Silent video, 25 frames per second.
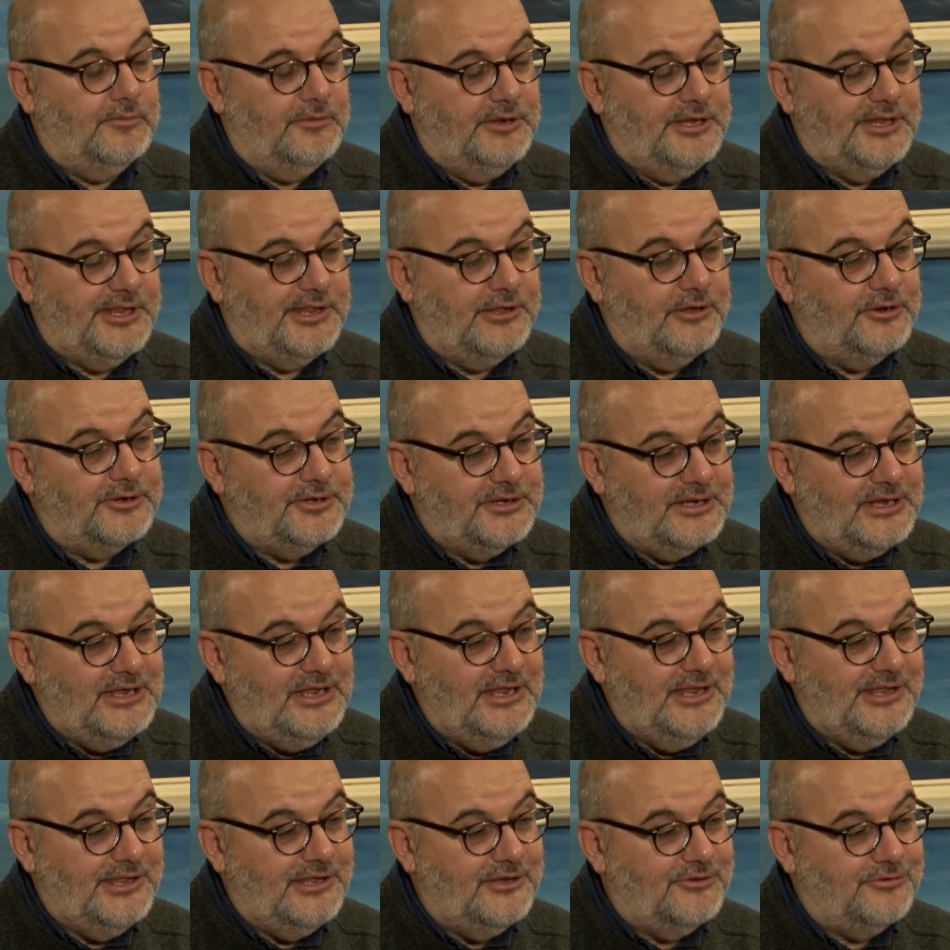it's not
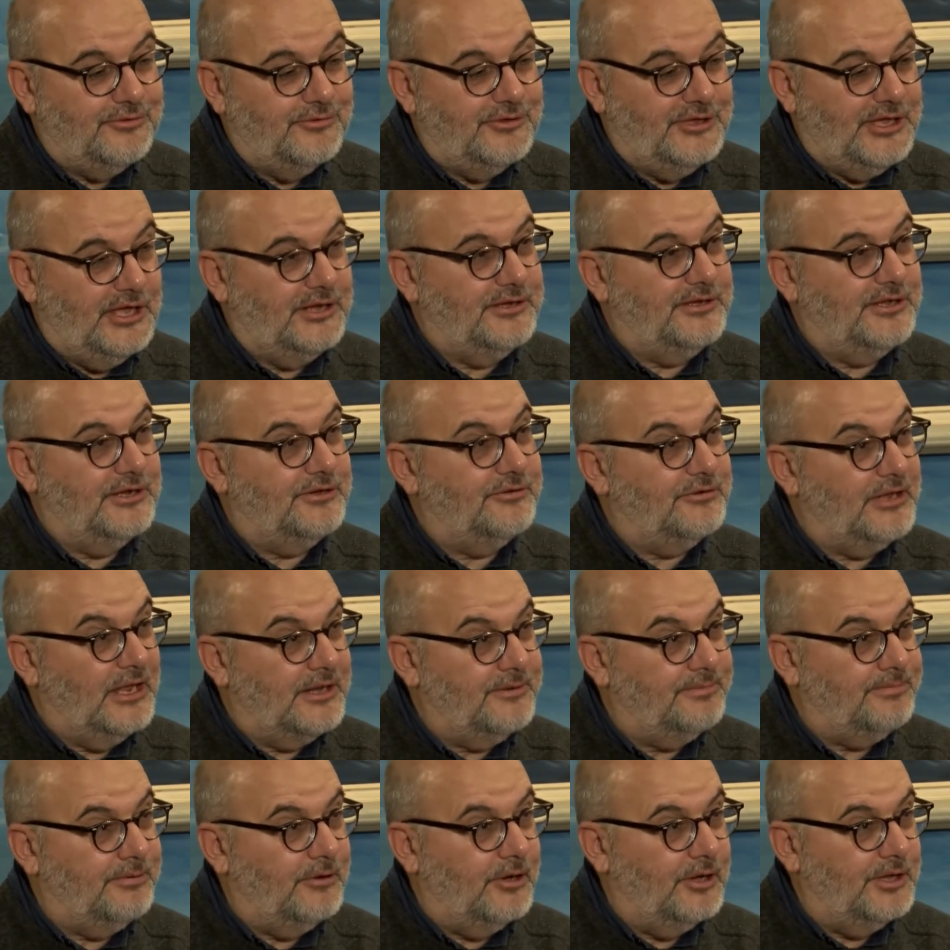easy to get at
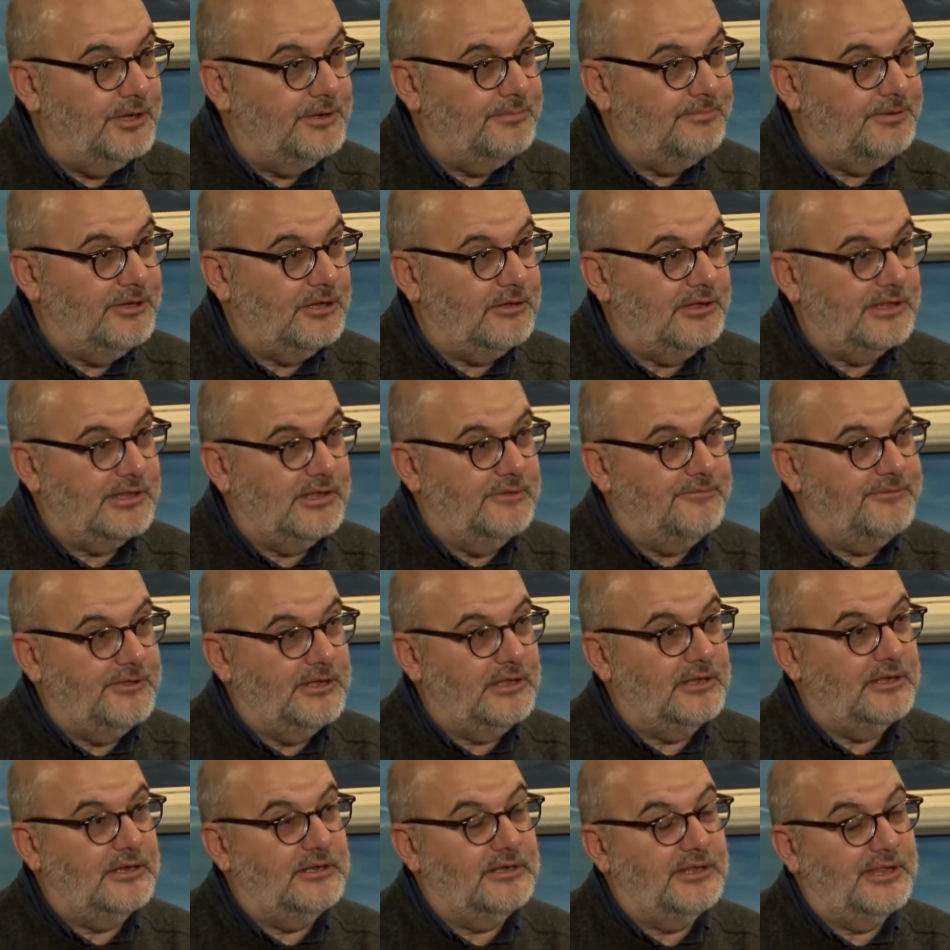that point, because I
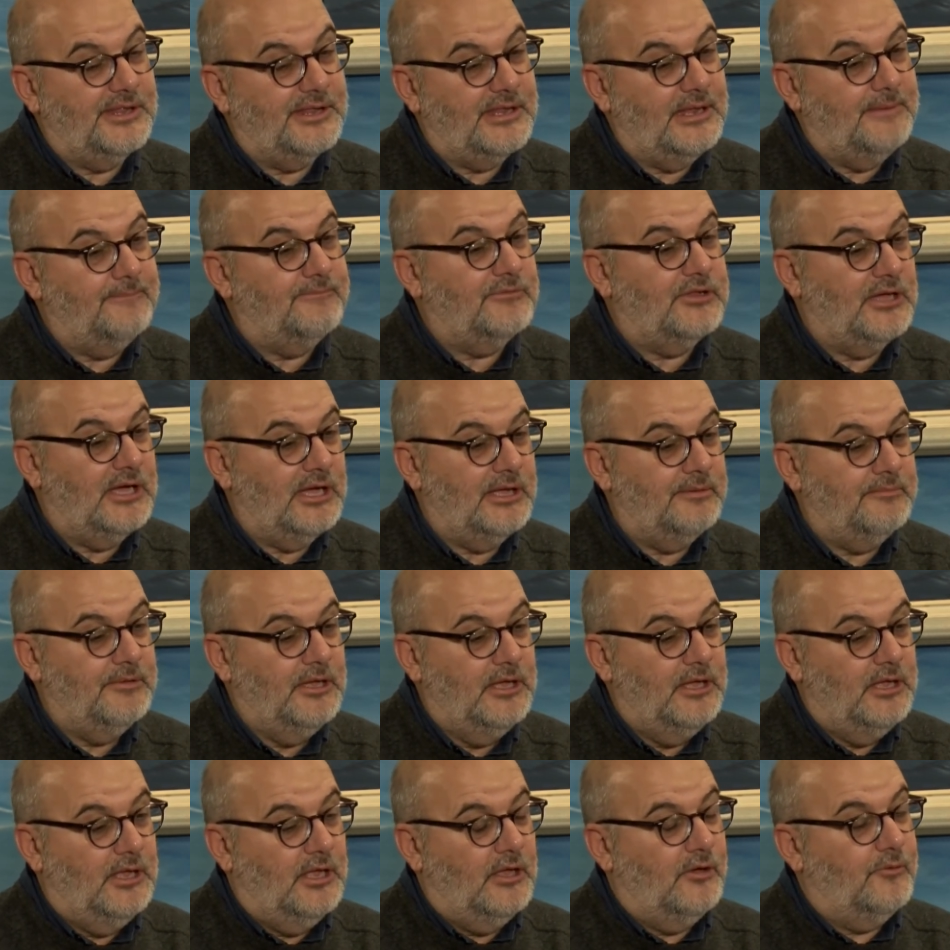think in the same time